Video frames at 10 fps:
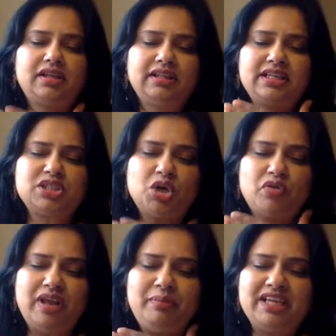This
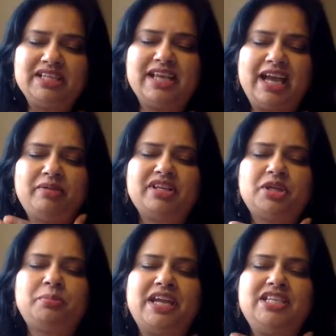overwhelming sadness
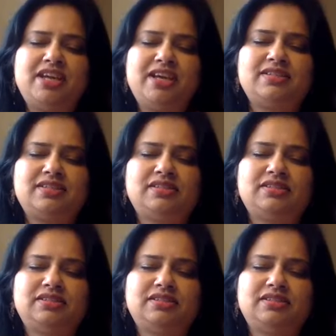in my chest.